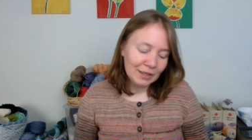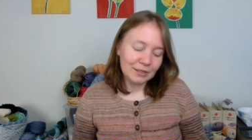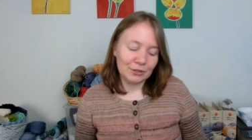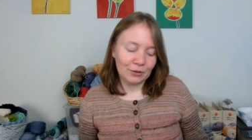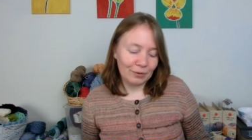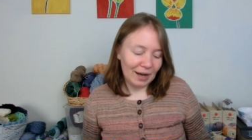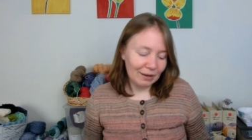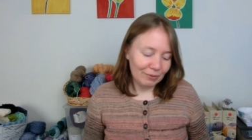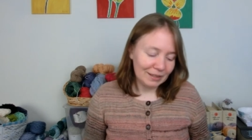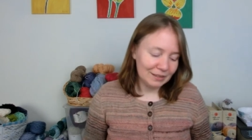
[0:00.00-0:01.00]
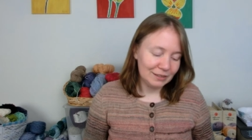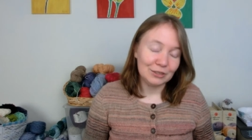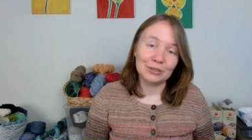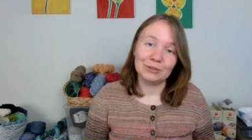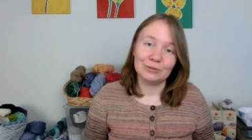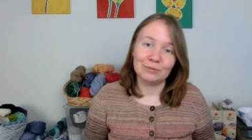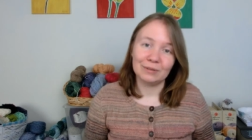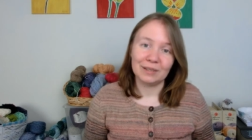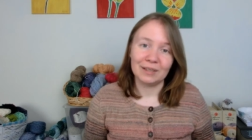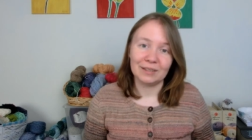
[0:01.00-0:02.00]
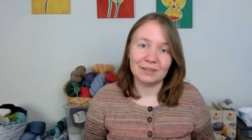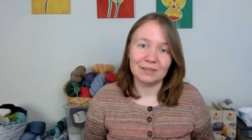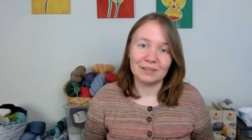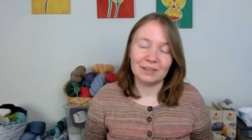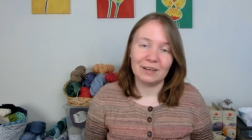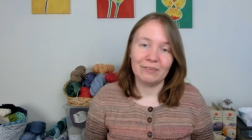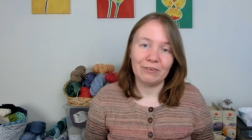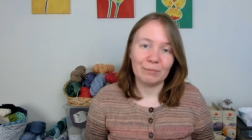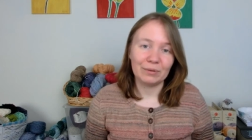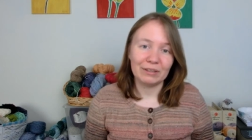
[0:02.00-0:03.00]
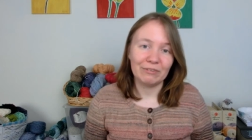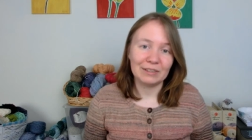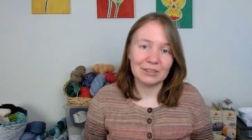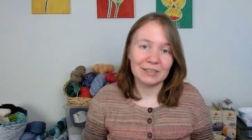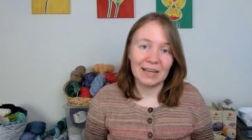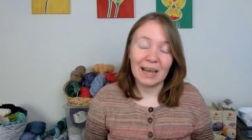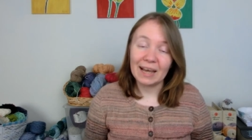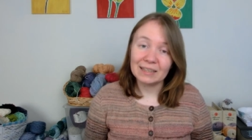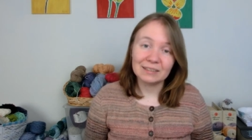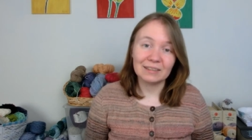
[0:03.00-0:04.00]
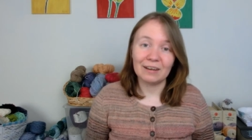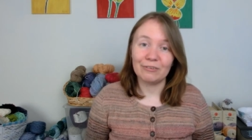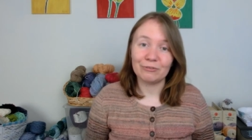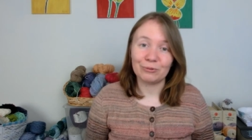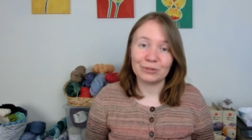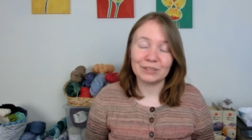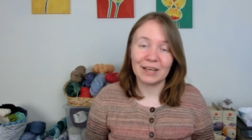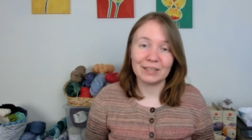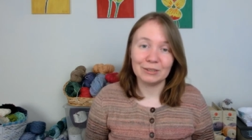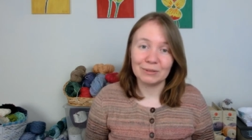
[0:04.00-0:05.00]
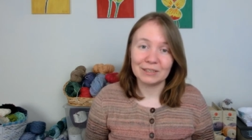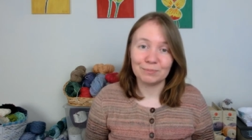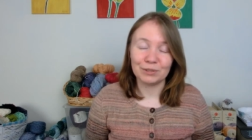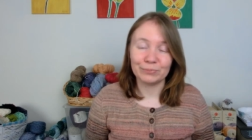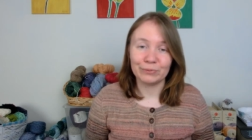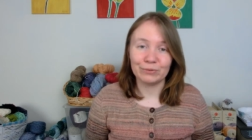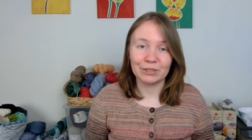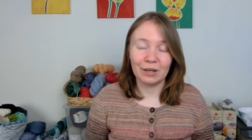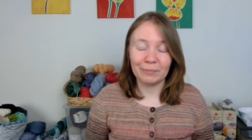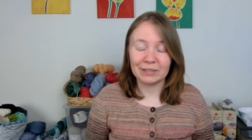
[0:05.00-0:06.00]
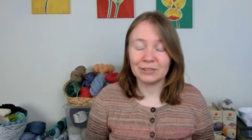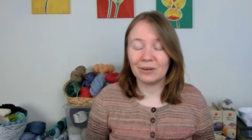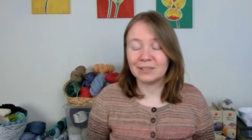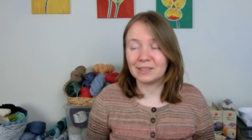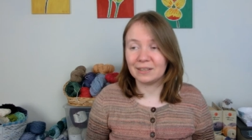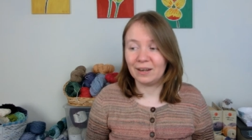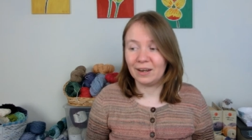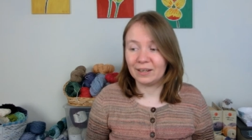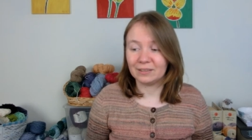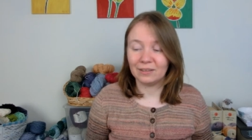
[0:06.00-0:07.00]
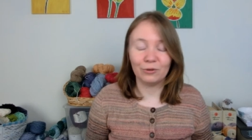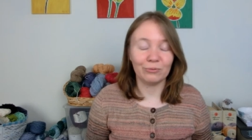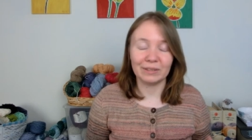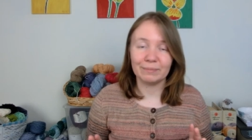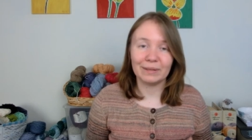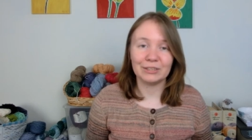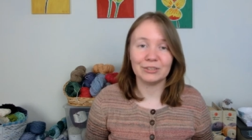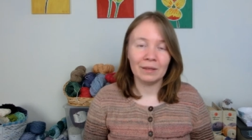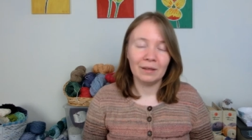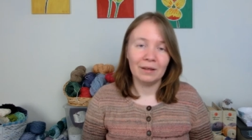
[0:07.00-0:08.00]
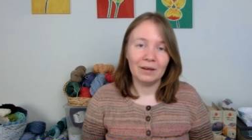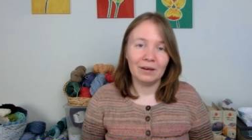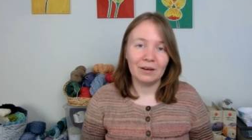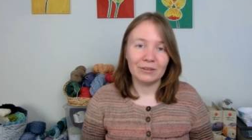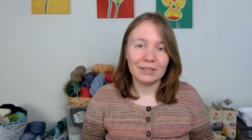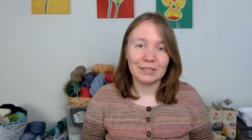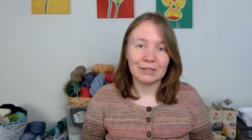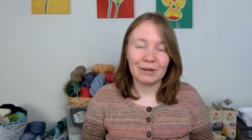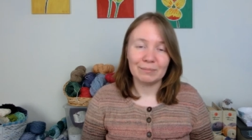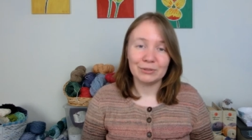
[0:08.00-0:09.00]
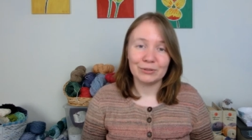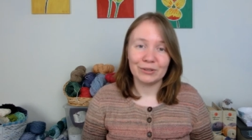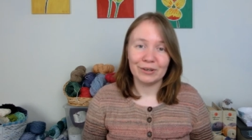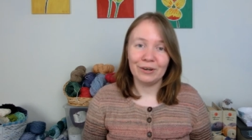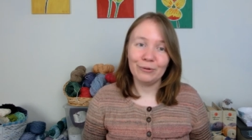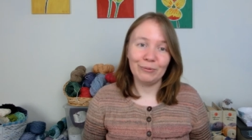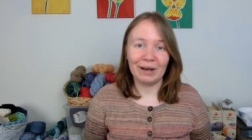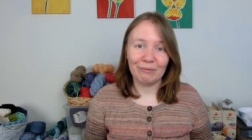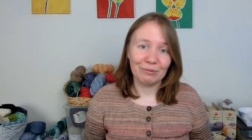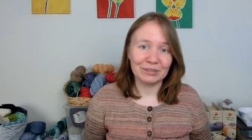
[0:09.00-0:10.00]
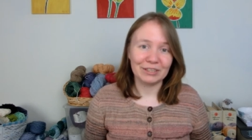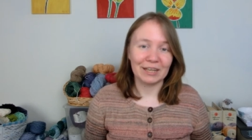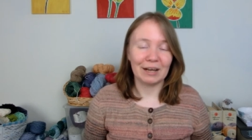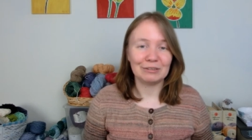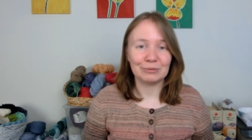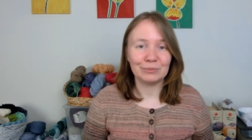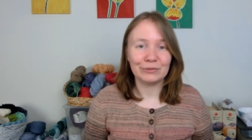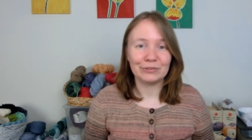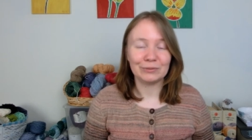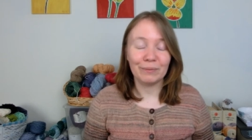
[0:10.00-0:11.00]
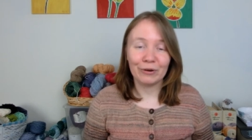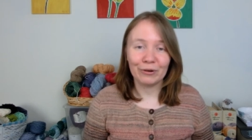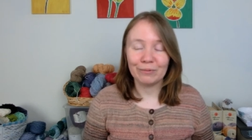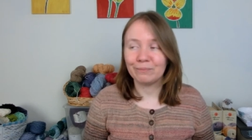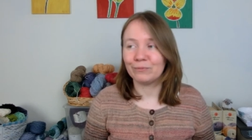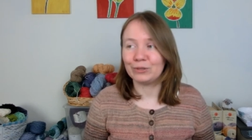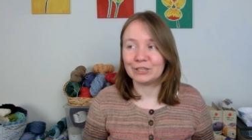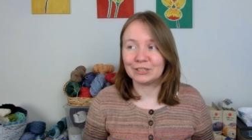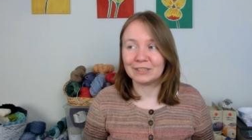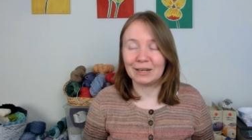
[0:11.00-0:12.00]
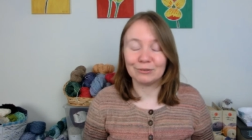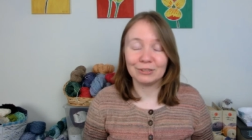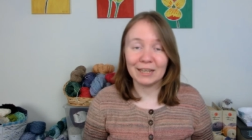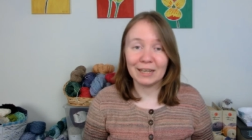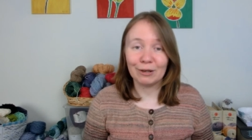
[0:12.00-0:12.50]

So I went to uh, the fiber event today and of course I knew that Spinspul was coming so I said I already mentioned on Instagram to her oh I will check out your booth tomorrow which is now today